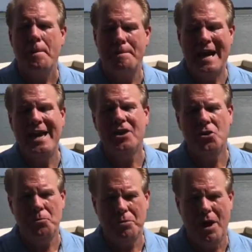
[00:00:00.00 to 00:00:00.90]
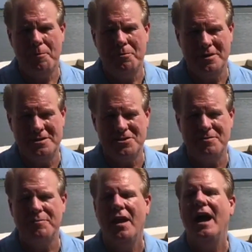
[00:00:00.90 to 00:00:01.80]
bank-owned properties.
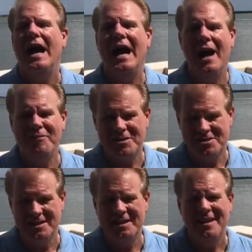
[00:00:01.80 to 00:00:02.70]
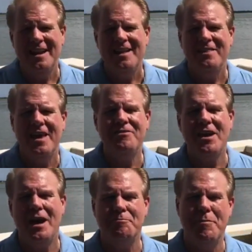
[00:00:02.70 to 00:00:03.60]
Obviously, They've
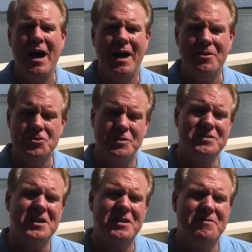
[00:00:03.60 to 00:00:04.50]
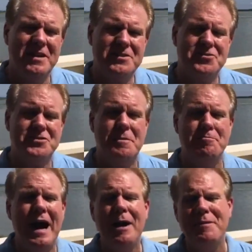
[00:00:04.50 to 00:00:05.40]
got buyers, real estate investors that
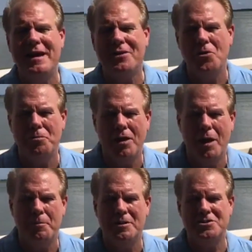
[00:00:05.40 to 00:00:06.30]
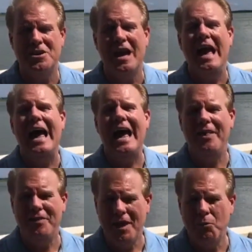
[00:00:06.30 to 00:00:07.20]
buy bank owned properties,
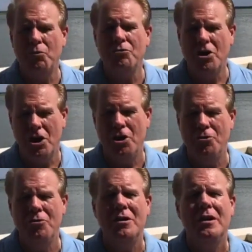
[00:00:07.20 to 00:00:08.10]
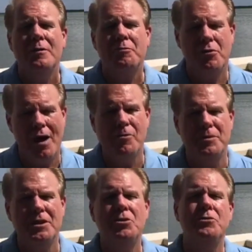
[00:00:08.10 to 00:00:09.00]
and they will know
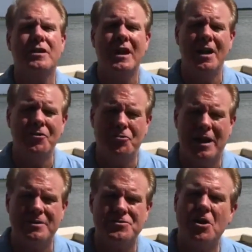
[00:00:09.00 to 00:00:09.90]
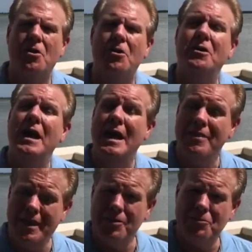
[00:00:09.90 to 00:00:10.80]
probably who the contractors are
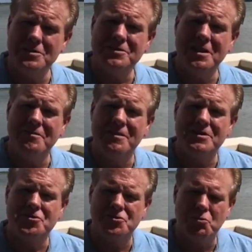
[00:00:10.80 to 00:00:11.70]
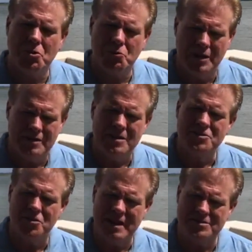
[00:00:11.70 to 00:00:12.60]
that the real estate investors work with.
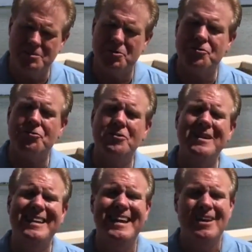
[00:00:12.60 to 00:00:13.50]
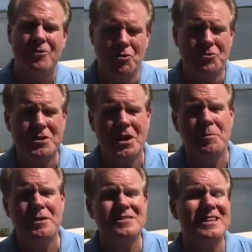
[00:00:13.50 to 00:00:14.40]
So that's number three realty
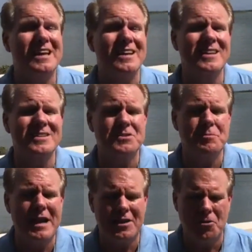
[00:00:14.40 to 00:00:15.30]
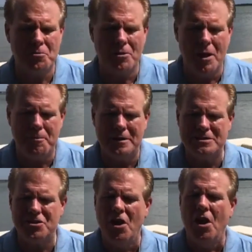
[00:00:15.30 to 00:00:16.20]
companies that list bank owned
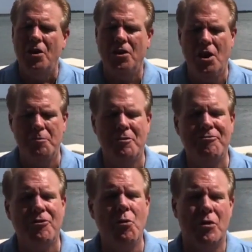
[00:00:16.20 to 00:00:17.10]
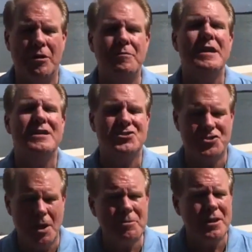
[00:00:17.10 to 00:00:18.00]
properties. Number four,
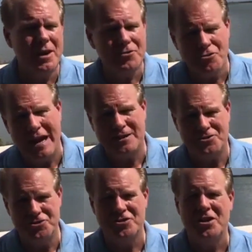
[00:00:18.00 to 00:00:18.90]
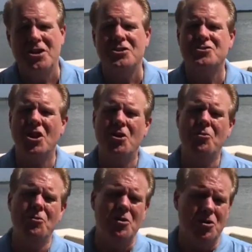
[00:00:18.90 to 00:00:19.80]
subcontractors.
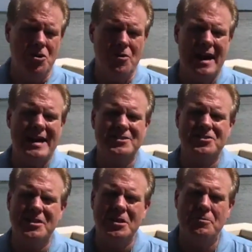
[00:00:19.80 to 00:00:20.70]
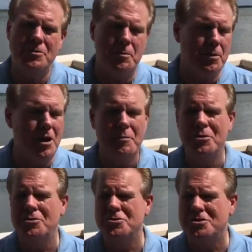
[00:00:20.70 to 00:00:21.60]
So you ask the, the
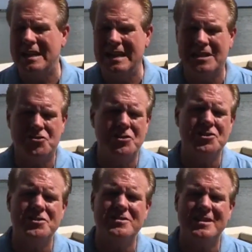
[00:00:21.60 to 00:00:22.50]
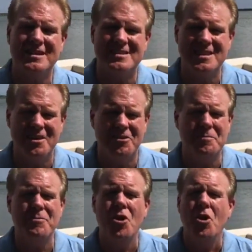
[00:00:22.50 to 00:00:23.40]
plumbers, the electricians, and
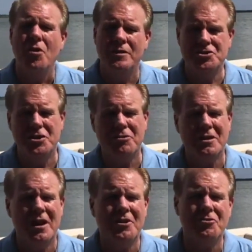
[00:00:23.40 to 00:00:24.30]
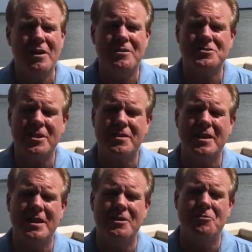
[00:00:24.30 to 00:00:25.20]
etc., the general contractors that
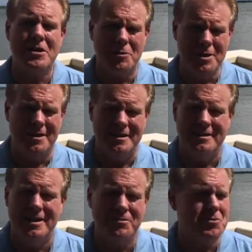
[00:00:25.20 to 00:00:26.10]
they recommend. And of